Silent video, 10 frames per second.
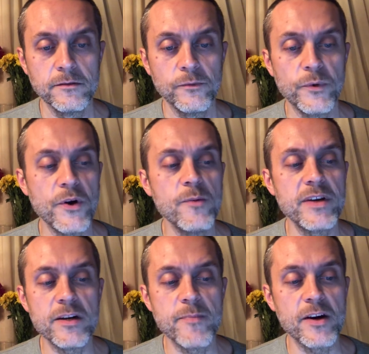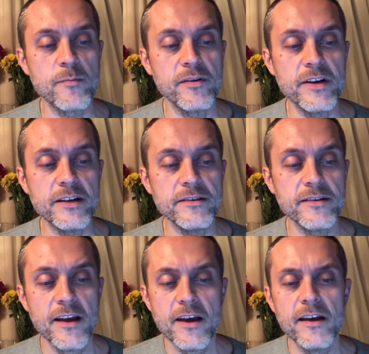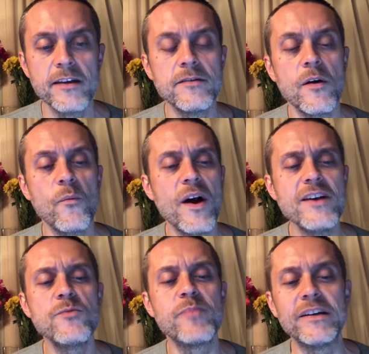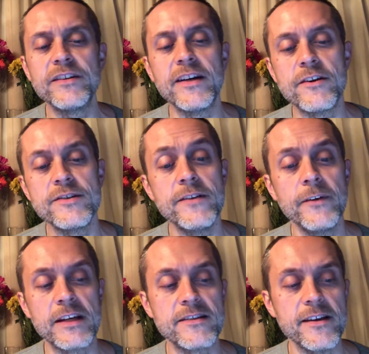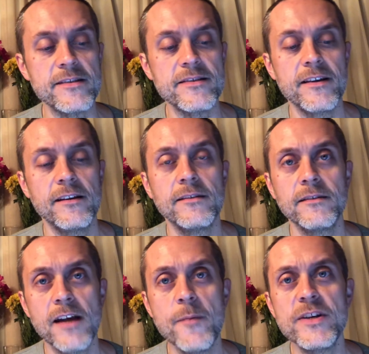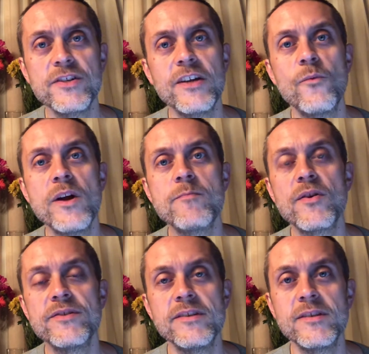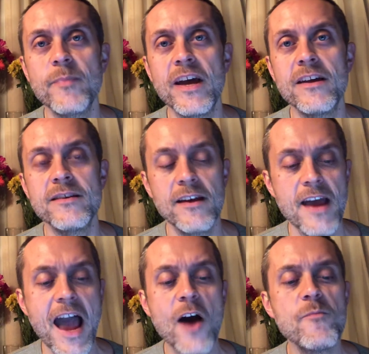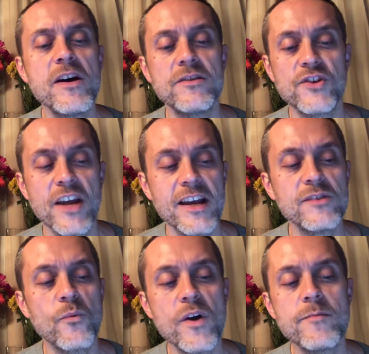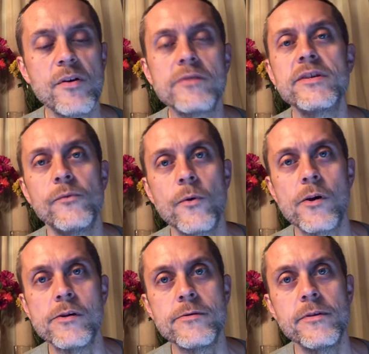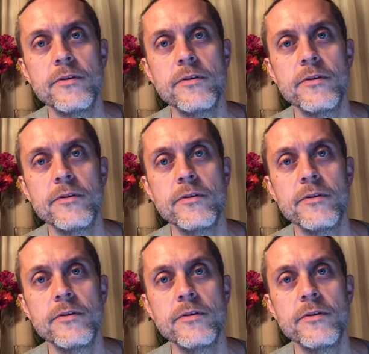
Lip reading: We'd all be in a better place. And why do billionaires even exist? How much can one person spend? How much is one person worth?